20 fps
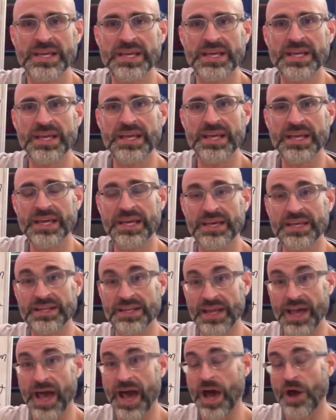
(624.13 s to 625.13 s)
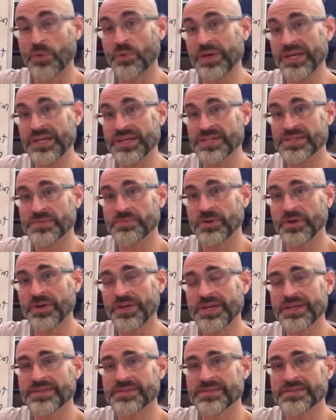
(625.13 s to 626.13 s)
And how we
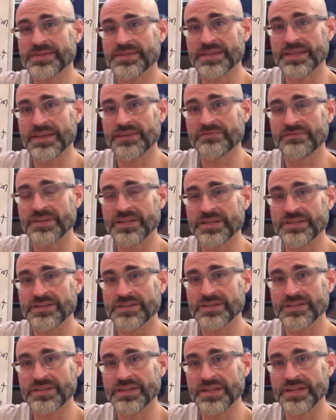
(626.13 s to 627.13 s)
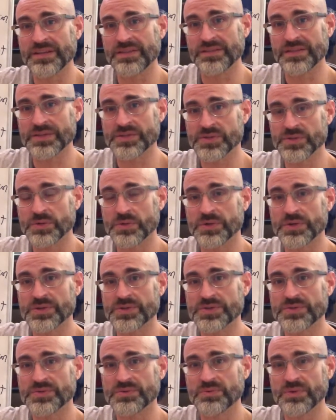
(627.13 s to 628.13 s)
experience the infinite in the
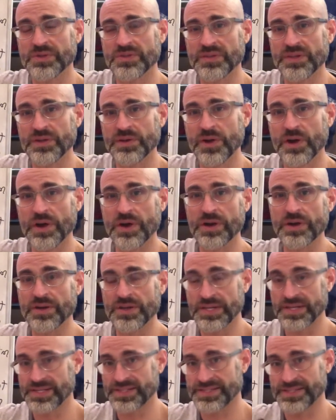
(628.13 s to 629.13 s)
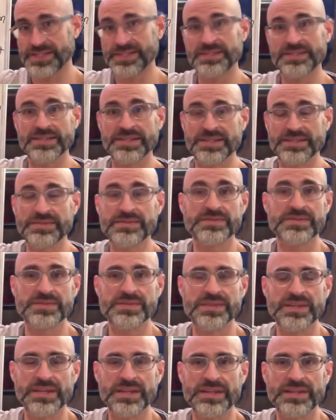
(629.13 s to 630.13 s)
source within our
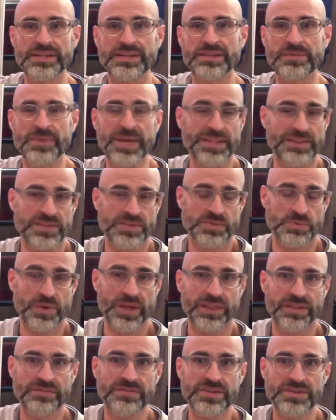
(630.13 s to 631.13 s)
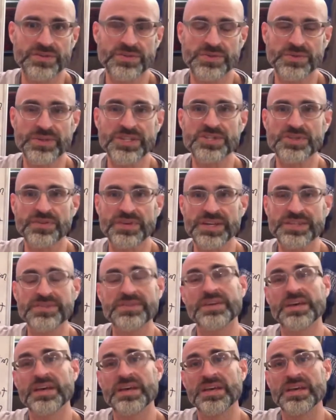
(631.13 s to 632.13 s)
existence, to make this relevant to each of us,
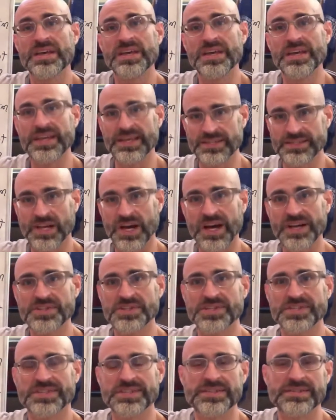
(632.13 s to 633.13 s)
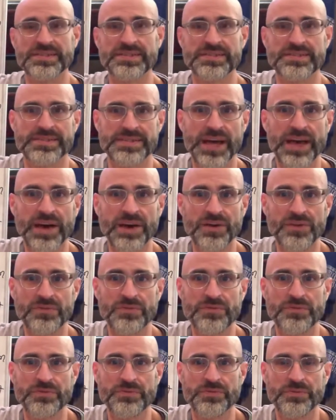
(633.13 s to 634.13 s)
is consciousness
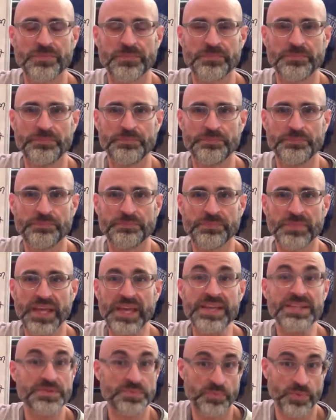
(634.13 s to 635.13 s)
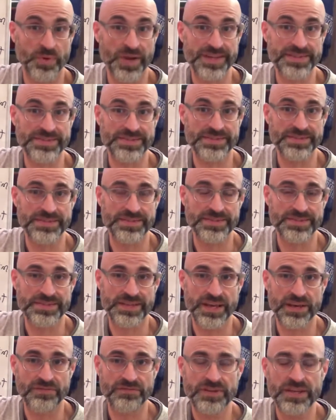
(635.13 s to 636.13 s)
itself, its presence
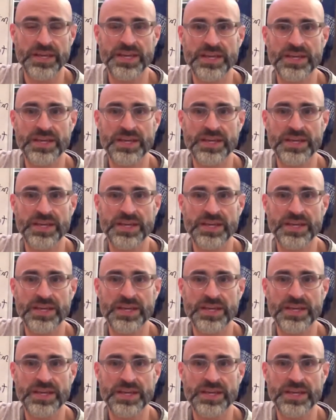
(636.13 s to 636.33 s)
itself.